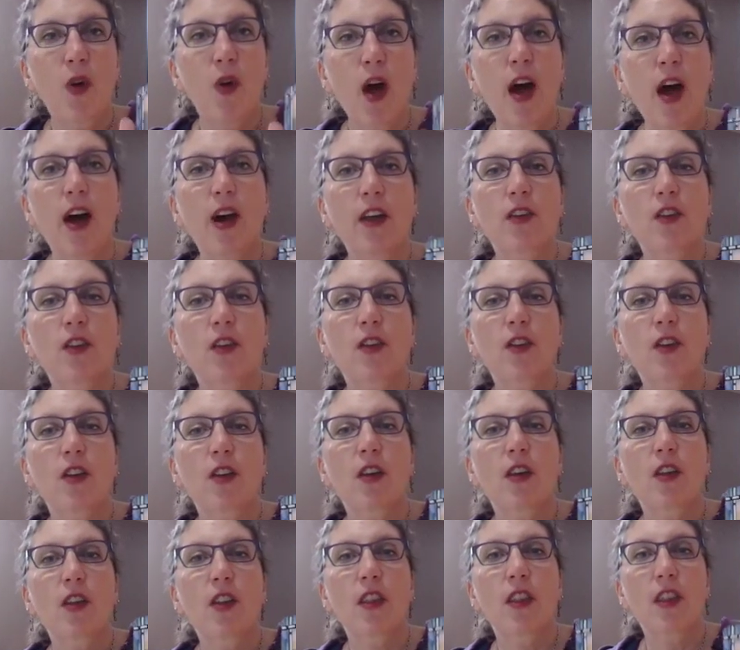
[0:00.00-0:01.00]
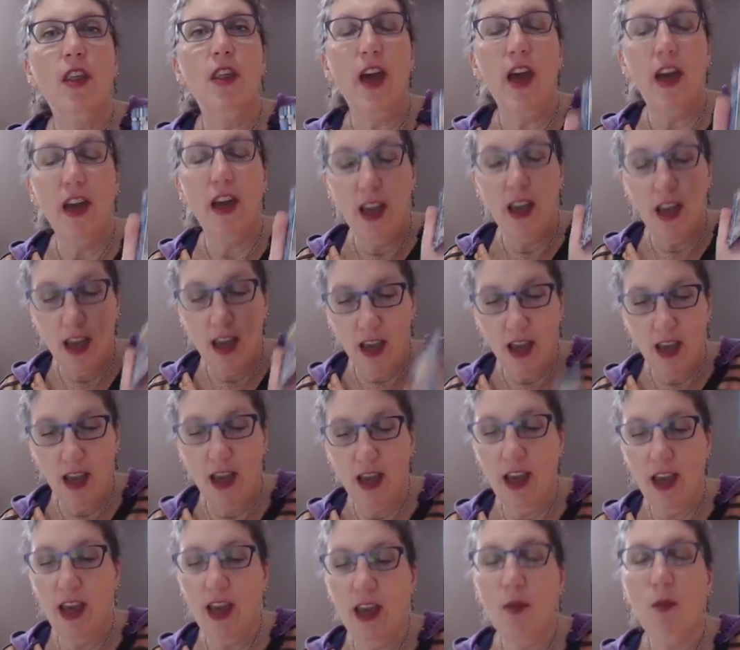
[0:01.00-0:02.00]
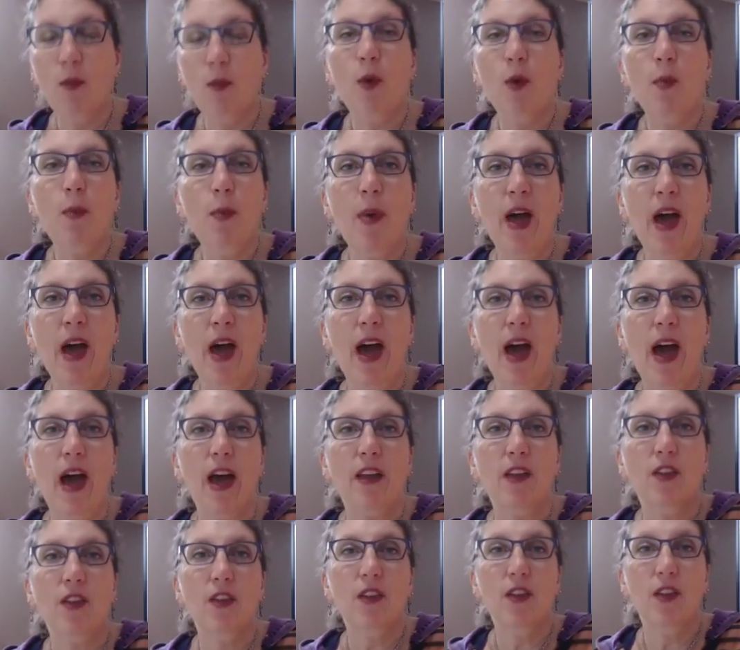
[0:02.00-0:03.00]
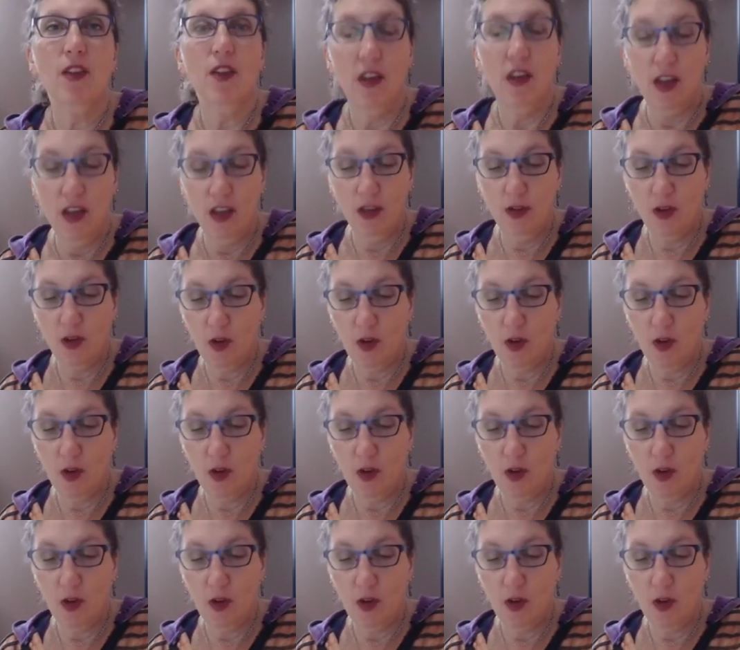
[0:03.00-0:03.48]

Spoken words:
trust that it will pass.